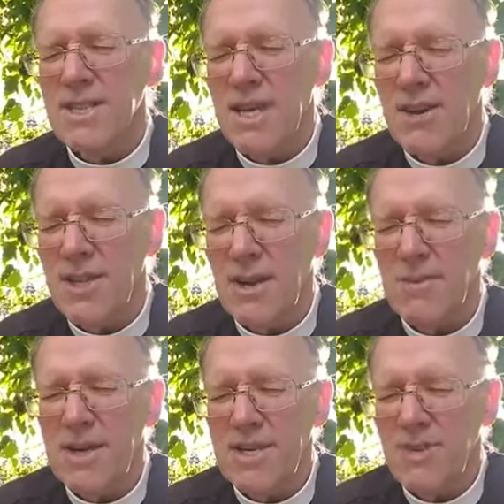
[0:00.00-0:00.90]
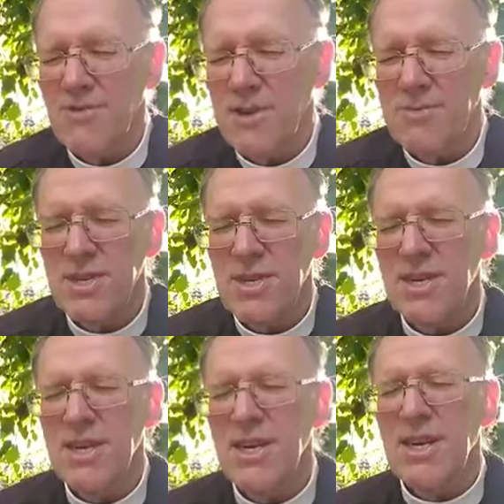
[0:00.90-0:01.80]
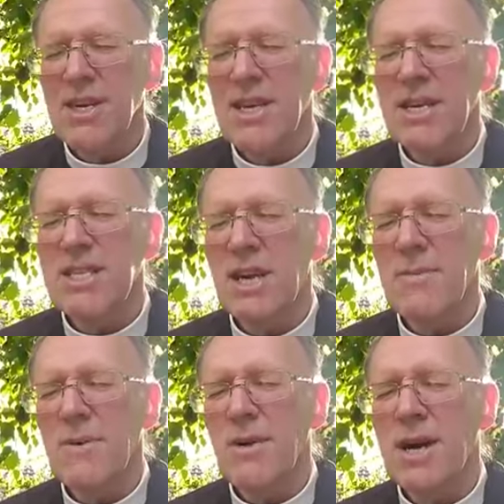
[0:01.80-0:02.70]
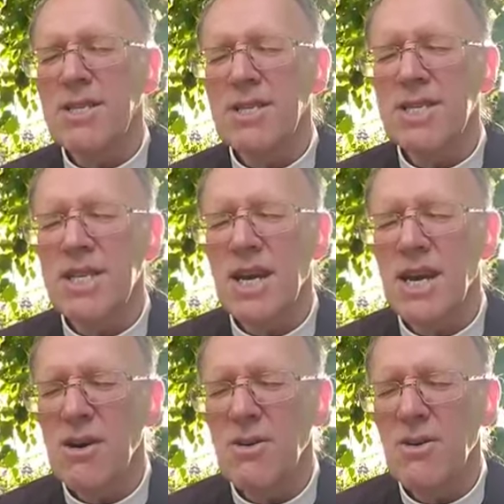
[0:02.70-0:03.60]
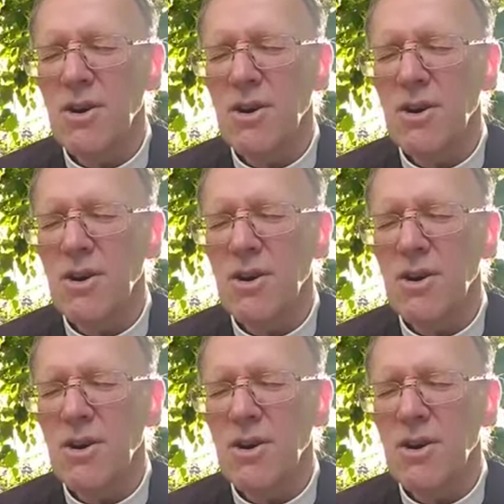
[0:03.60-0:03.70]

though they be as crimson, they shall be white as snow.